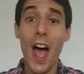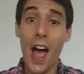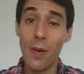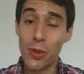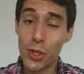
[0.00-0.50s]

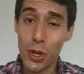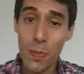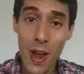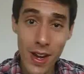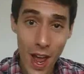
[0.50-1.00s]
I'm sure
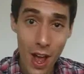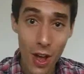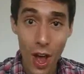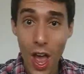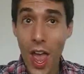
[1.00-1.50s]
by
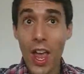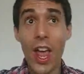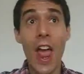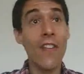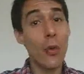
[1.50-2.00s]
now,
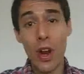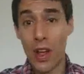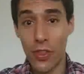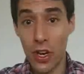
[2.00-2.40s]
everyone out